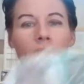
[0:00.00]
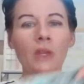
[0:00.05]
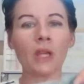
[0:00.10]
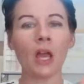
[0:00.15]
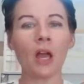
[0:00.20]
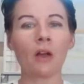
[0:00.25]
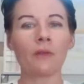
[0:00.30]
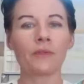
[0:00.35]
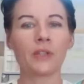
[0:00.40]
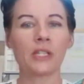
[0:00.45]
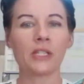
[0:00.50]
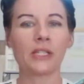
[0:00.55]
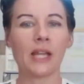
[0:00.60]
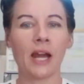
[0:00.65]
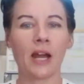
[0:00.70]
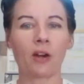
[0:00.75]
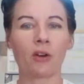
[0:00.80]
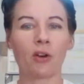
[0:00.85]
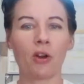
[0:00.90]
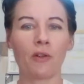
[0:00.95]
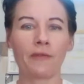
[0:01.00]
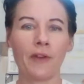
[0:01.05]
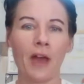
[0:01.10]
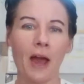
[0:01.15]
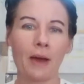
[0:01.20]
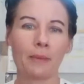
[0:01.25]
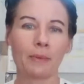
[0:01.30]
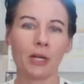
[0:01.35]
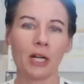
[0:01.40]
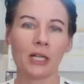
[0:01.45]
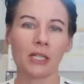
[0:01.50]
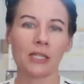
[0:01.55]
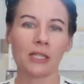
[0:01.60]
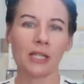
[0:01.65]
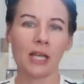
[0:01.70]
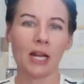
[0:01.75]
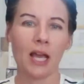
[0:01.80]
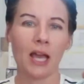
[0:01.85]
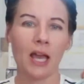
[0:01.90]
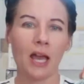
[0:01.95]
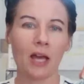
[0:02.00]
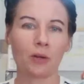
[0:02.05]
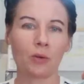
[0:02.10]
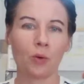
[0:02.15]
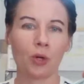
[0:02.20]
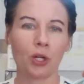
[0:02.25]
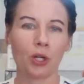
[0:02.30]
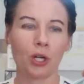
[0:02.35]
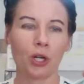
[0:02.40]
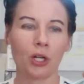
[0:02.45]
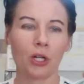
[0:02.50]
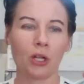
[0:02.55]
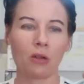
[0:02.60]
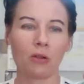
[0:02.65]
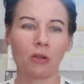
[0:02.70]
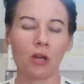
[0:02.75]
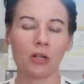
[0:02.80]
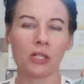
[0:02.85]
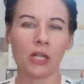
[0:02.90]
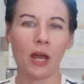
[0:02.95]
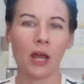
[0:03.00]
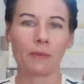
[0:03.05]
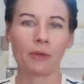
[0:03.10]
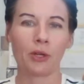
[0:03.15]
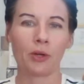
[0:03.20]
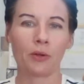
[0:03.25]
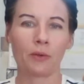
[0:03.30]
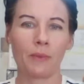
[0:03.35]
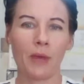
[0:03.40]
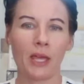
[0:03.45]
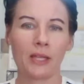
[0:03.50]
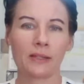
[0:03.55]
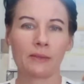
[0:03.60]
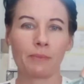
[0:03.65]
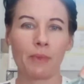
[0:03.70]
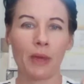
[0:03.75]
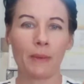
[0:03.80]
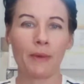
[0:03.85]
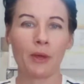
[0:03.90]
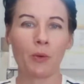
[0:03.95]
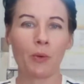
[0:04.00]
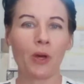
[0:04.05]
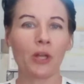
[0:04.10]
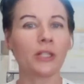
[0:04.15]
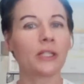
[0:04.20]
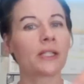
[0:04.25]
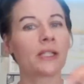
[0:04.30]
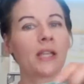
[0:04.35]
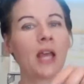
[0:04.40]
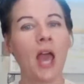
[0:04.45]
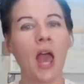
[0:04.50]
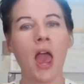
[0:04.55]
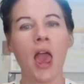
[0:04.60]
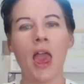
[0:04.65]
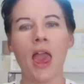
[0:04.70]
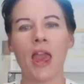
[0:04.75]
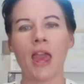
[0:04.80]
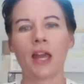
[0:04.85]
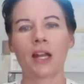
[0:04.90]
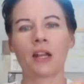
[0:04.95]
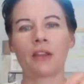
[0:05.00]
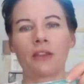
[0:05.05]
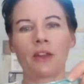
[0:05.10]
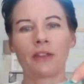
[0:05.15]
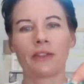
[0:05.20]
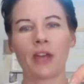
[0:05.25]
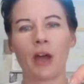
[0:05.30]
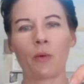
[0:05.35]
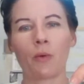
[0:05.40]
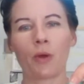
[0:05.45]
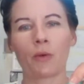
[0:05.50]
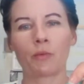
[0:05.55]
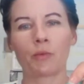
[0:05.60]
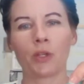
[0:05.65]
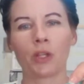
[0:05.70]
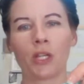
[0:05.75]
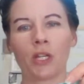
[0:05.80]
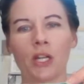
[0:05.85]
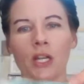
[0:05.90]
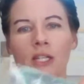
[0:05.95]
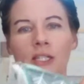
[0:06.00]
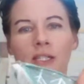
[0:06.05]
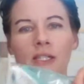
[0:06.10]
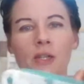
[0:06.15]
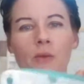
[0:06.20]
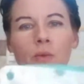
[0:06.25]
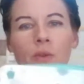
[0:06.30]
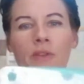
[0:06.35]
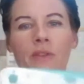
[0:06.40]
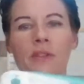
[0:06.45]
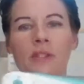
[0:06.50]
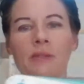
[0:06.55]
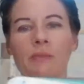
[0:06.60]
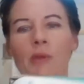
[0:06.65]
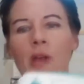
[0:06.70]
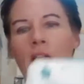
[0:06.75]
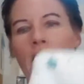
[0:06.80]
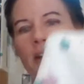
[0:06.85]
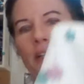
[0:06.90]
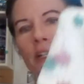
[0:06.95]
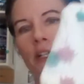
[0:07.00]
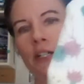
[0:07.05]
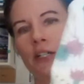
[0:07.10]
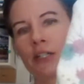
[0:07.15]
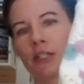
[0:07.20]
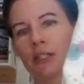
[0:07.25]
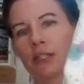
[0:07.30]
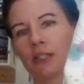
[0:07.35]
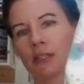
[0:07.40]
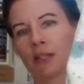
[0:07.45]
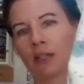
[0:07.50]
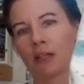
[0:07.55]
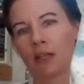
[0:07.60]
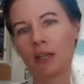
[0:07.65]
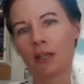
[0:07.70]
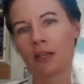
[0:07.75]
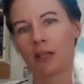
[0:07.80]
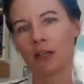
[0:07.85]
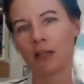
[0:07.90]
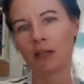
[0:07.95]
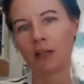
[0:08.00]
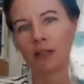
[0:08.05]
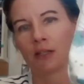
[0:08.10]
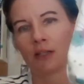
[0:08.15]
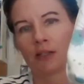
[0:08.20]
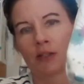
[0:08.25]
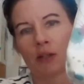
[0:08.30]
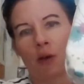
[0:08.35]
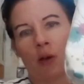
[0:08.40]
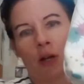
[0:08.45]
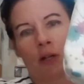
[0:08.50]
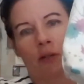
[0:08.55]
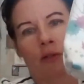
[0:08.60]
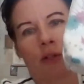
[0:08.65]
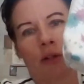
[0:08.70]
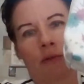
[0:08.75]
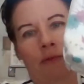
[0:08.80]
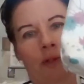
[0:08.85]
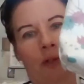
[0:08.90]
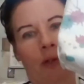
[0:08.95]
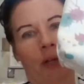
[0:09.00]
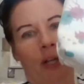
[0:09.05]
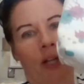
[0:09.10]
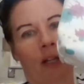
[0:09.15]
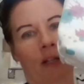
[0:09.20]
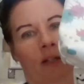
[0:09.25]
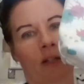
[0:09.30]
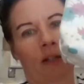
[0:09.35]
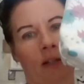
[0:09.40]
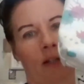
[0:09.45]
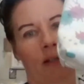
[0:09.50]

of these Arrow fabrics that I had ordered a long time ago to make some baby quilts. And I thought that went really nicely with the splatters. So I don't know if you can